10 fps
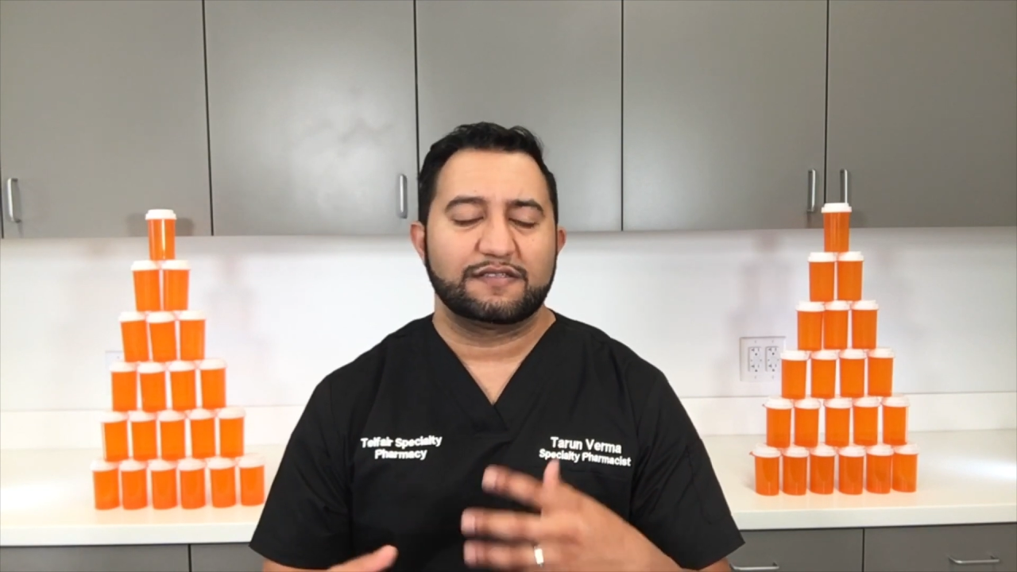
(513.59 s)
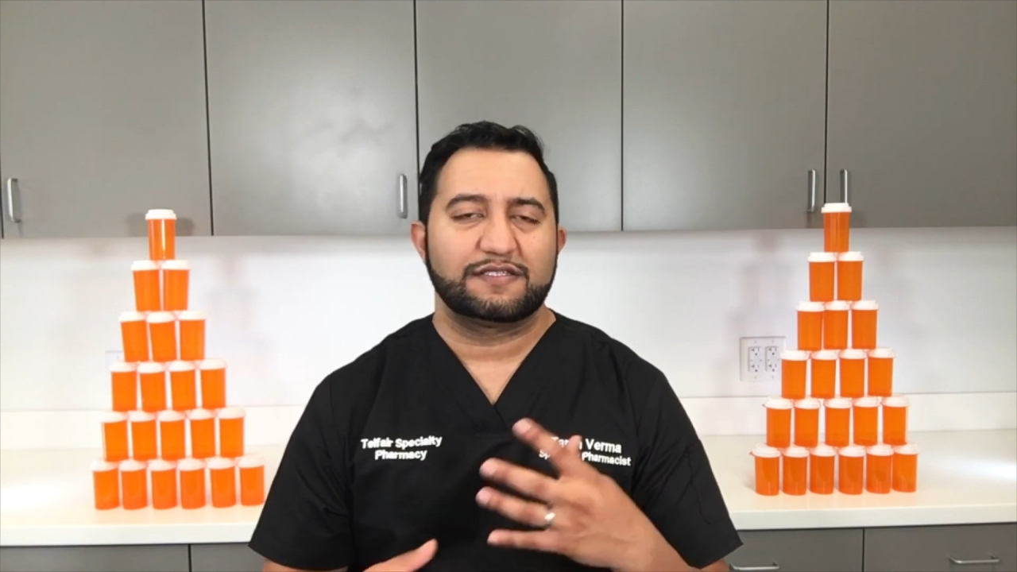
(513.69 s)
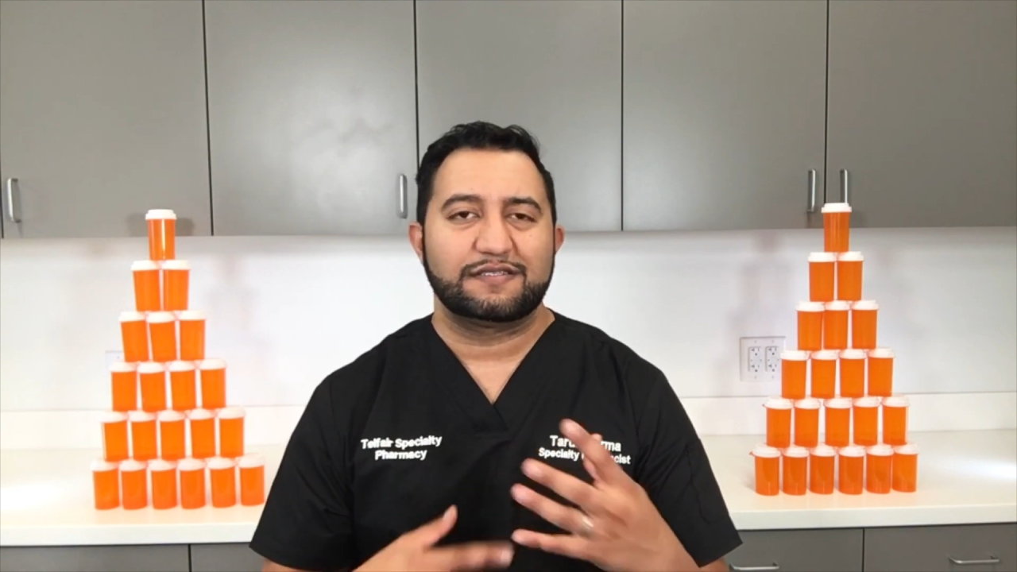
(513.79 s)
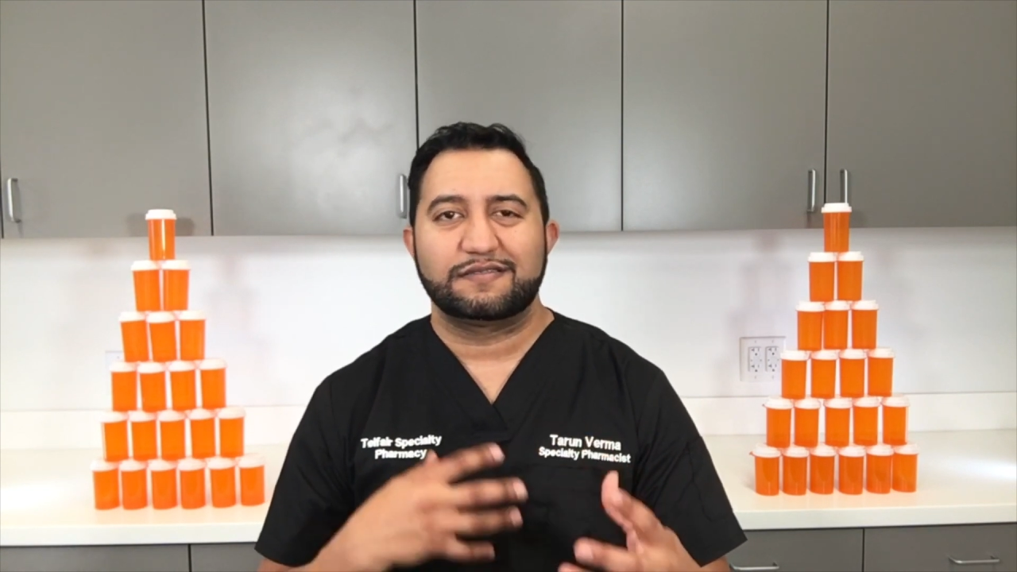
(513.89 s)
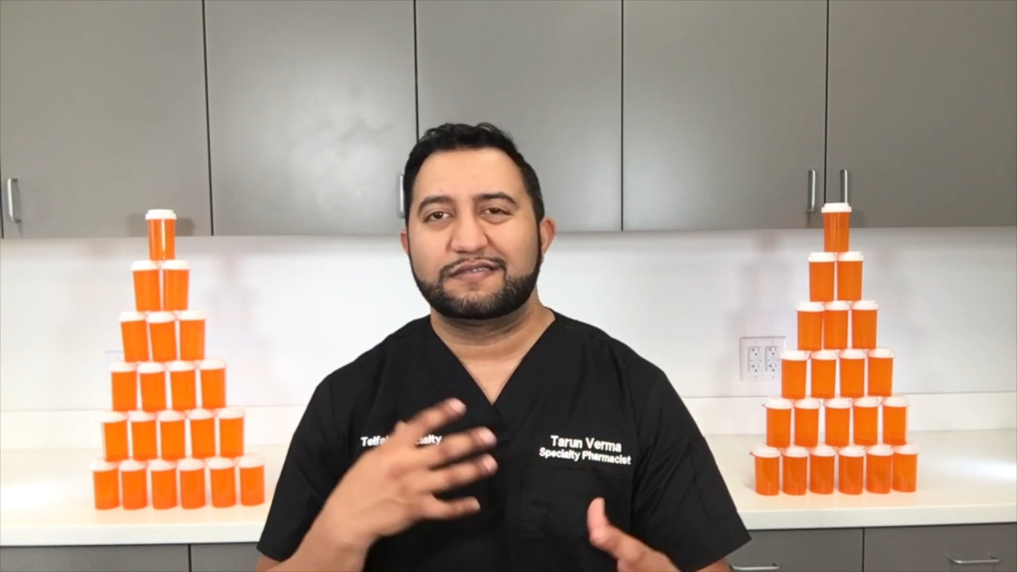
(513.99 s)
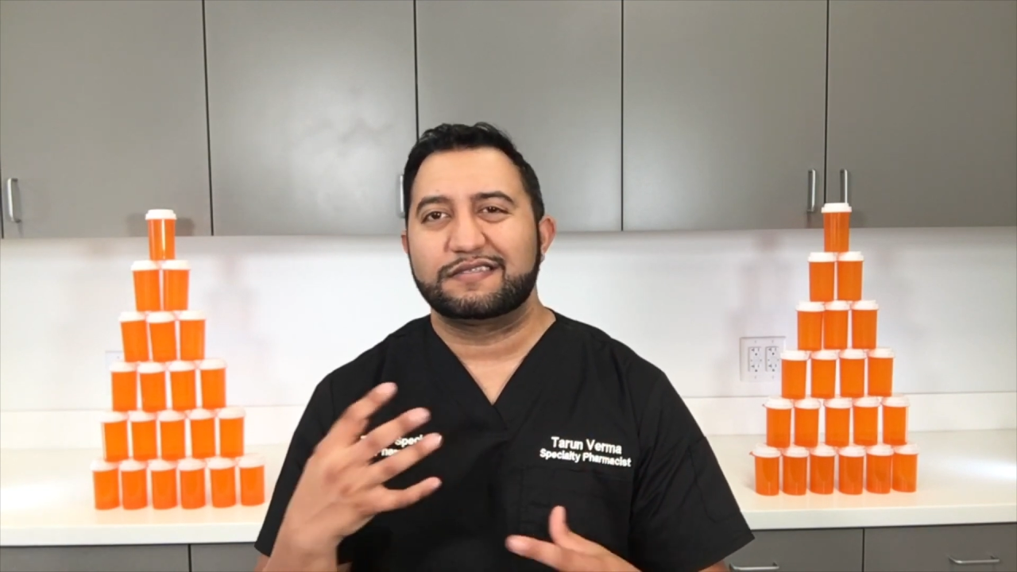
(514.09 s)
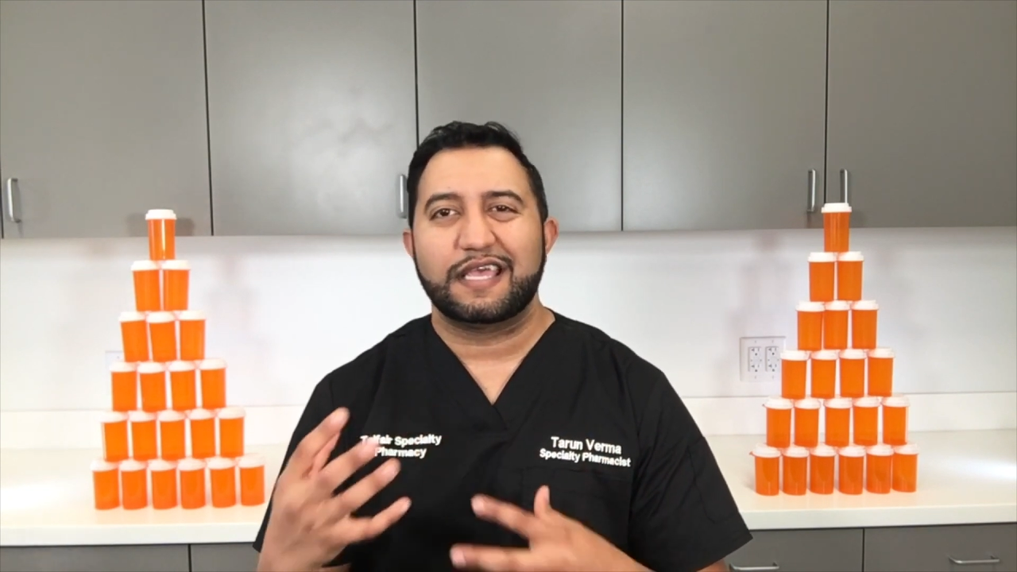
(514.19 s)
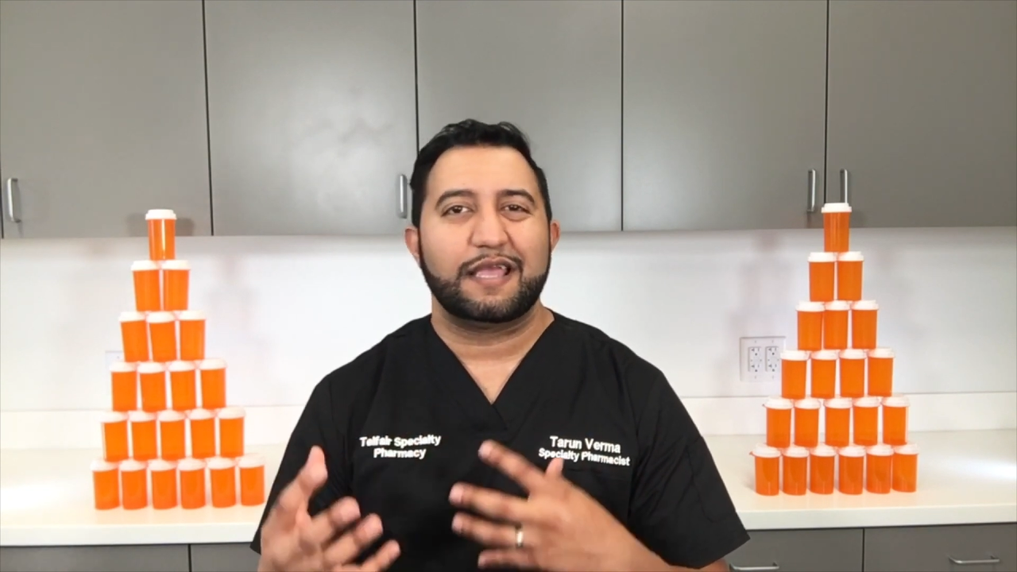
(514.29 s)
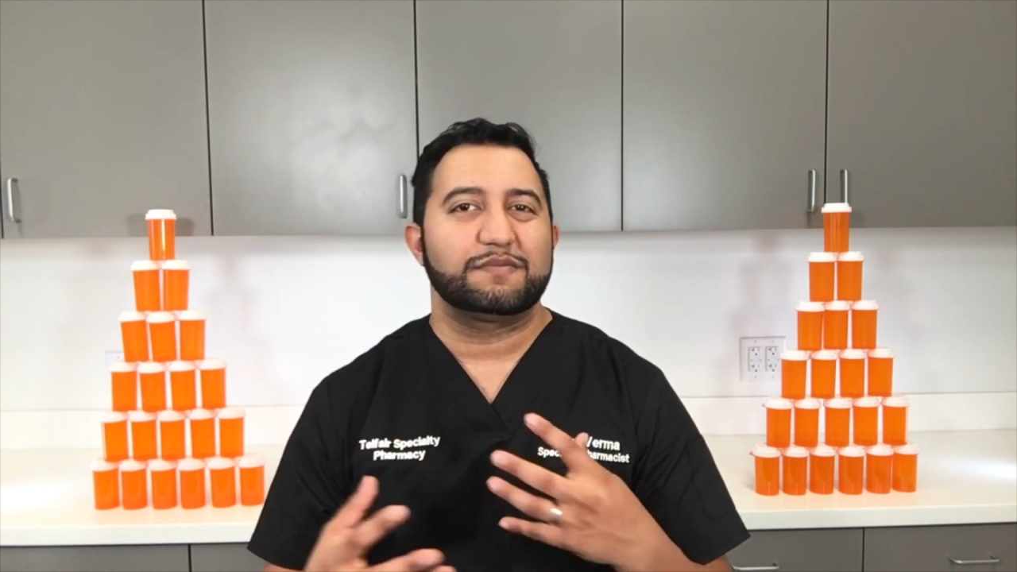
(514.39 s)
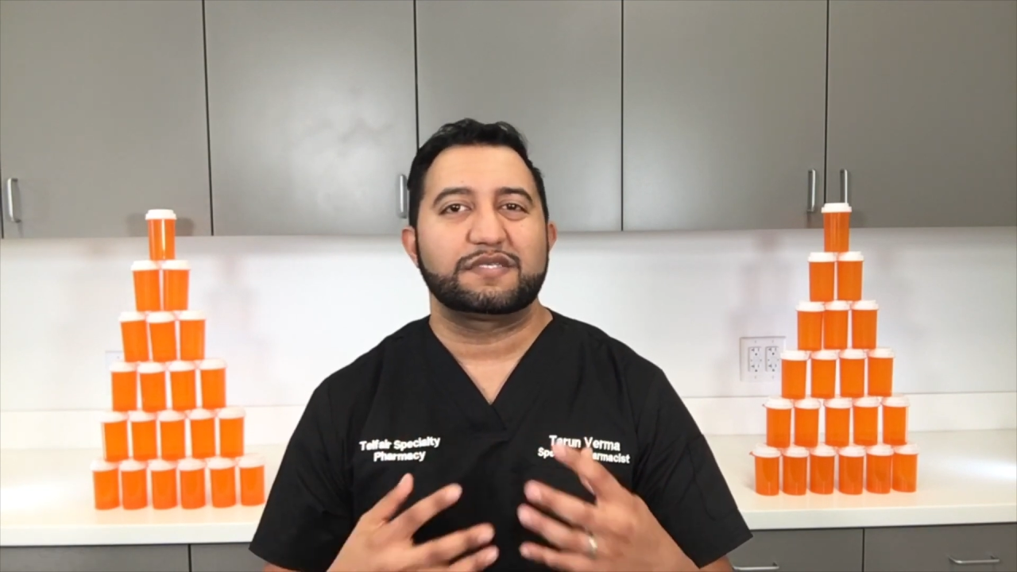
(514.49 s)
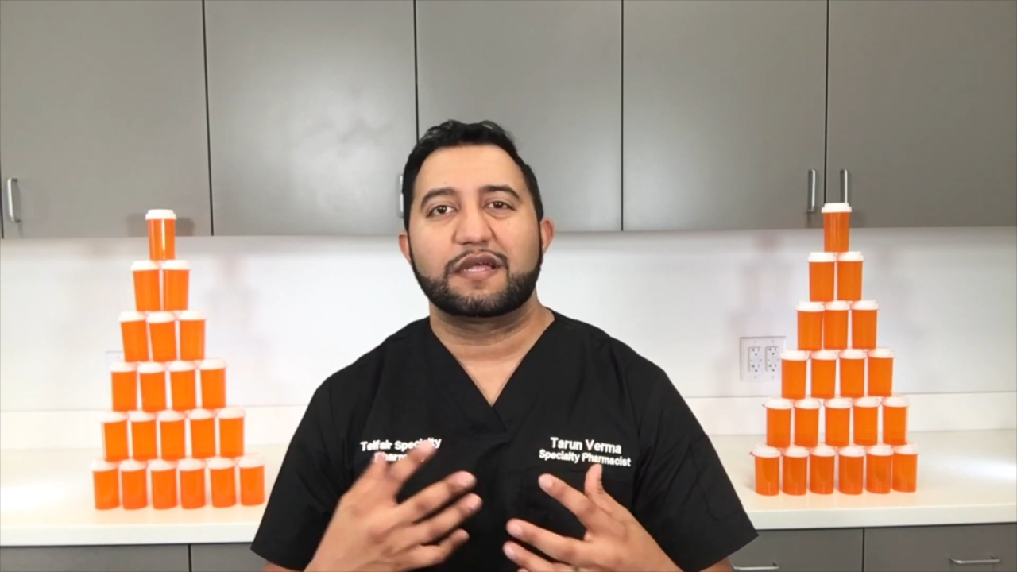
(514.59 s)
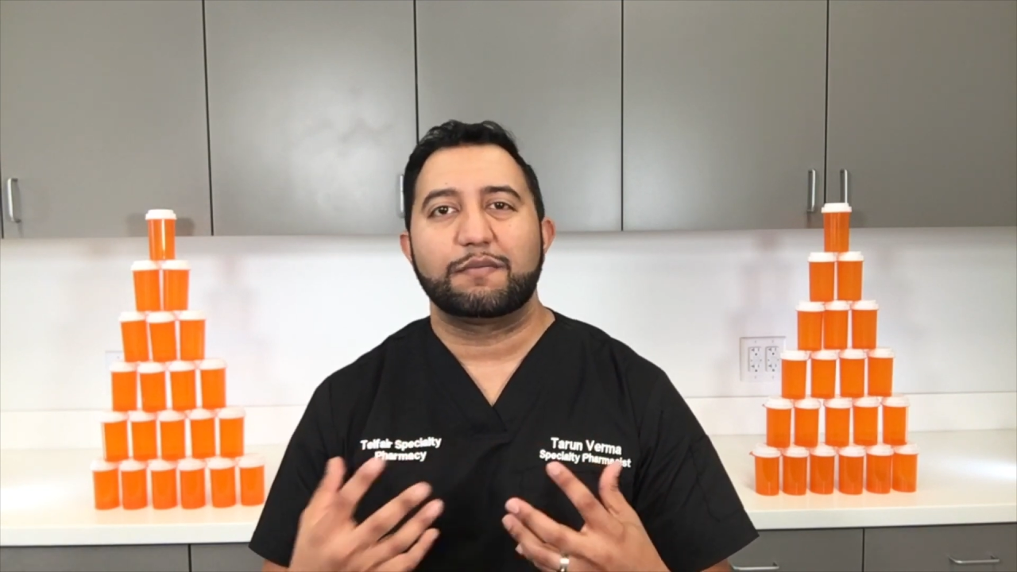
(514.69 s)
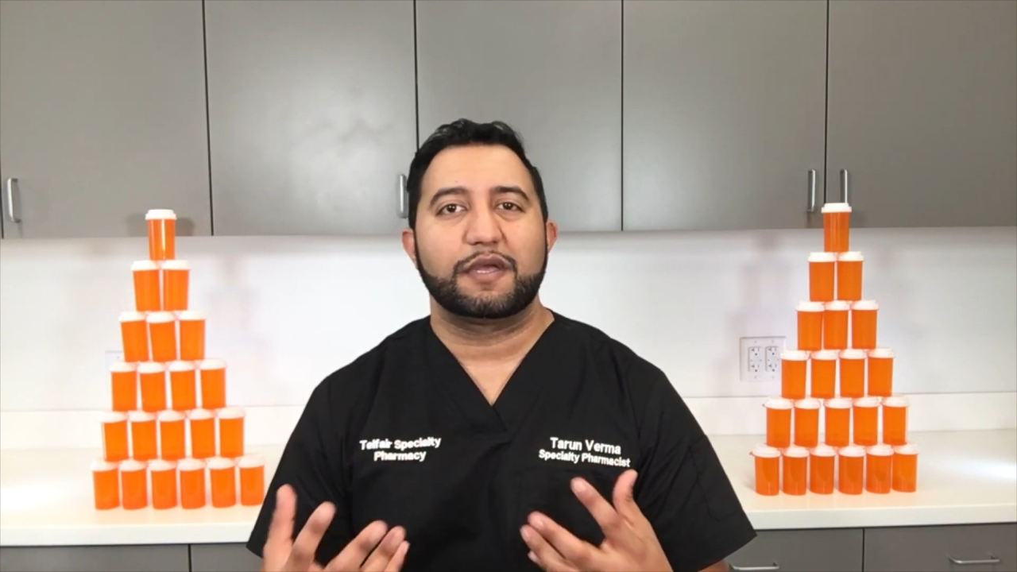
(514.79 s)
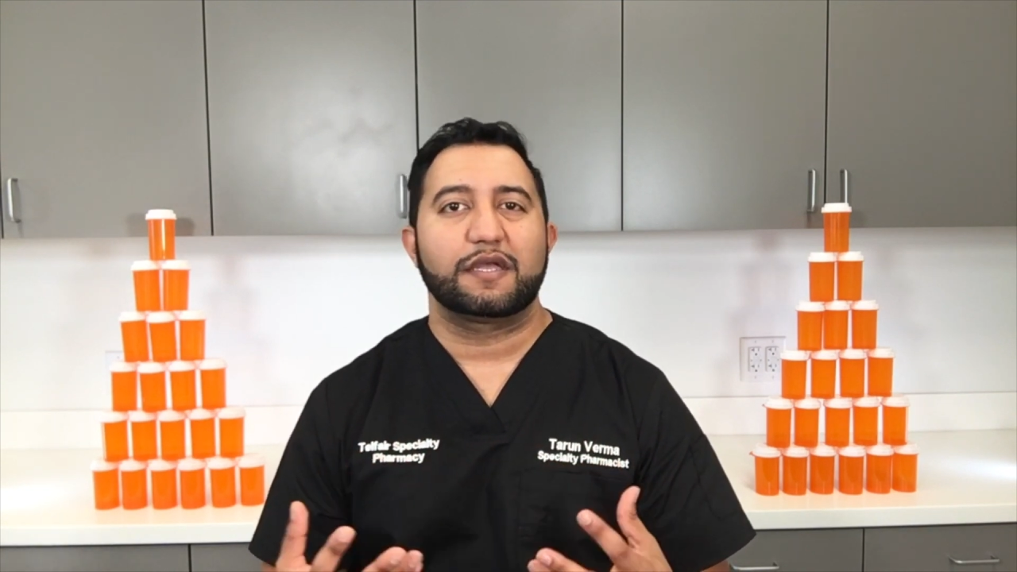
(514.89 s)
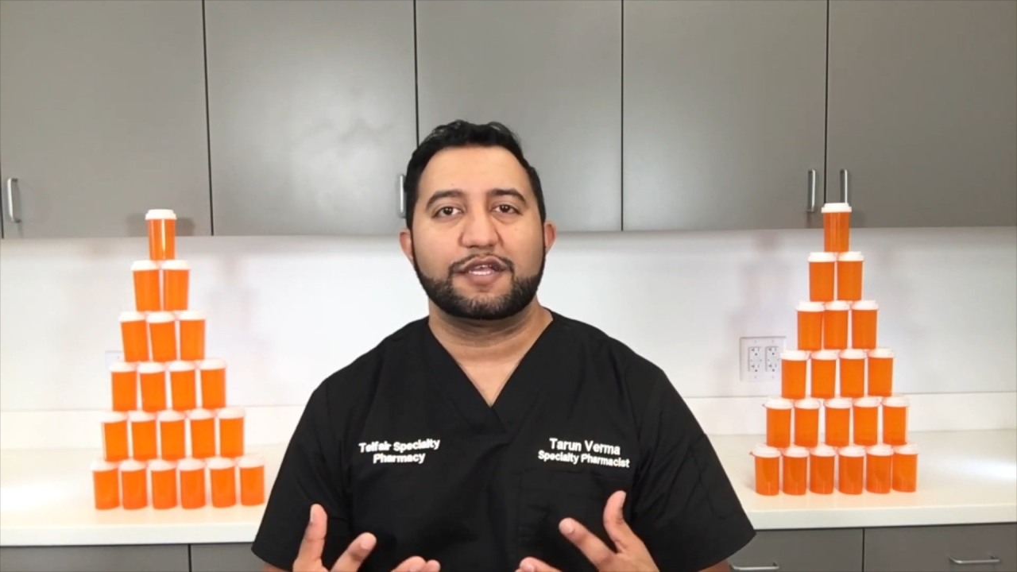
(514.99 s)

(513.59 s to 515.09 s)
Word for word: same stomach